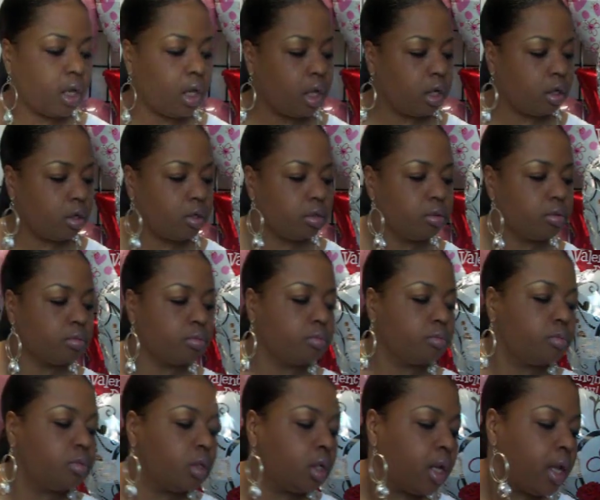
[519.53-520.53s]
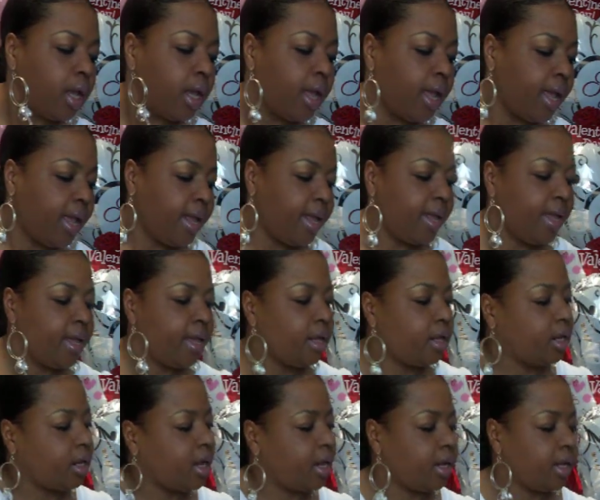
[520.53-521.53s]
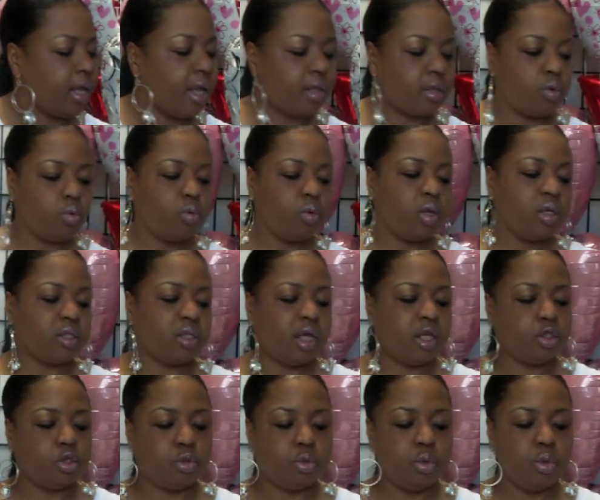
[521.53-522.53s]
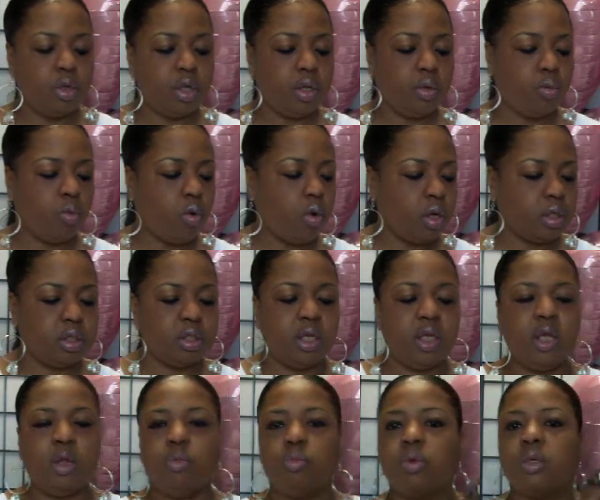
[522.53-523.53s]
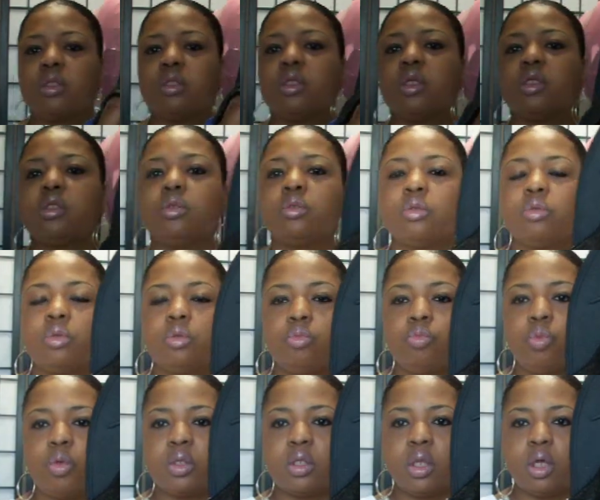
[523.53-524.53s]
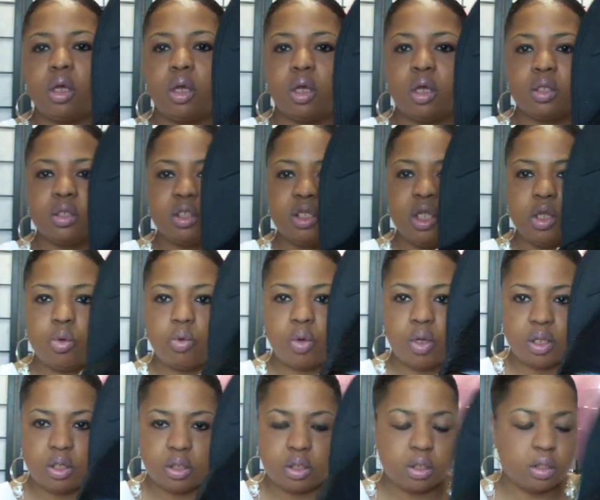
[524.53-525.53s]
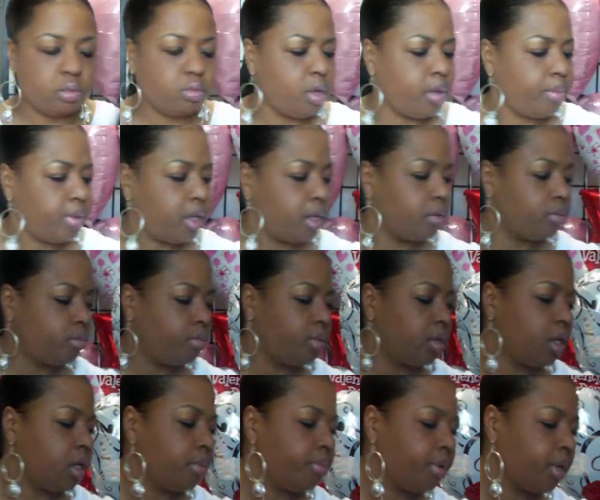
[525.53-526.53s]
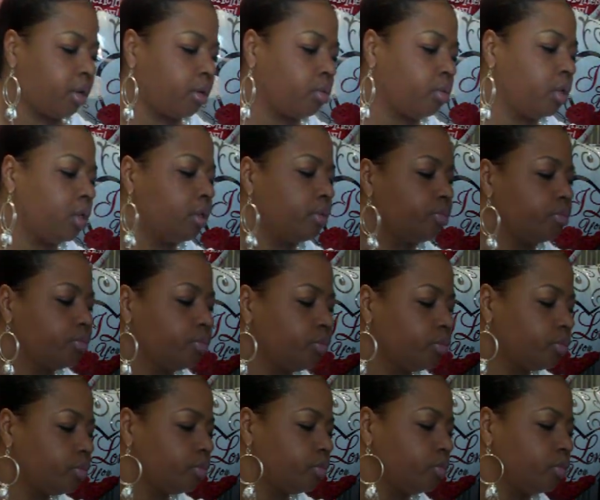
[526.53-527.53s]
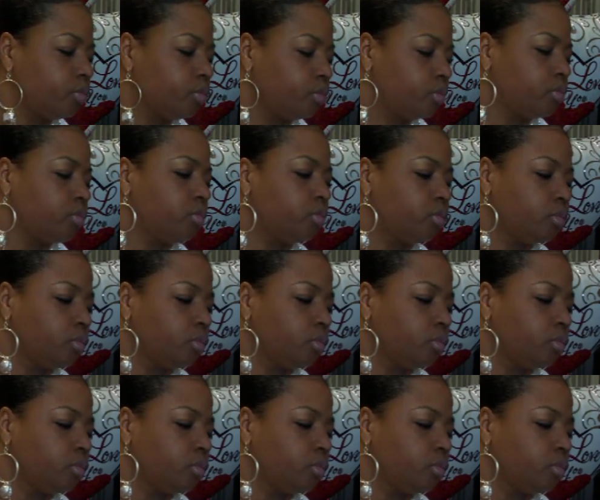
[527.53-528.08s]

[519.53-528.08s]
color, and I got the ones I truly wanted with the with the uh, sequence. Wait a minute, let me get a better one.